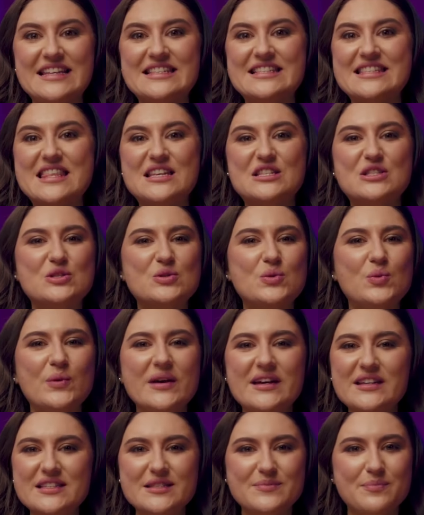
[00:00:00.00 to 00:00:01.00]
It's the
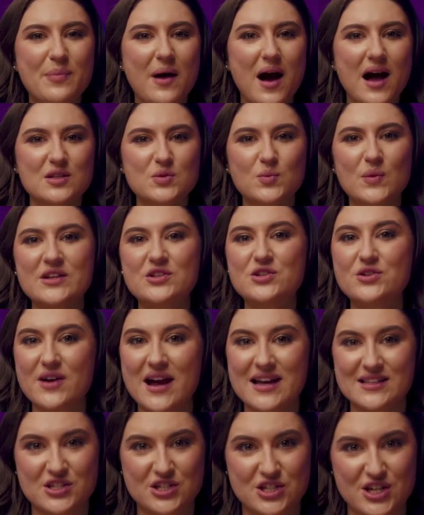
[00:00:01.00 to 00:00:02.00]
sweet spot when
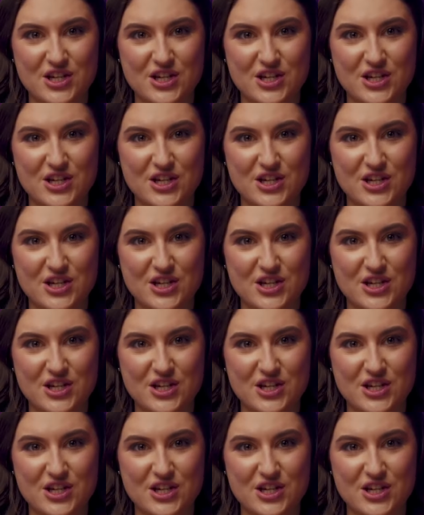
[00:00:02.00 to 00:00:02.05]
trends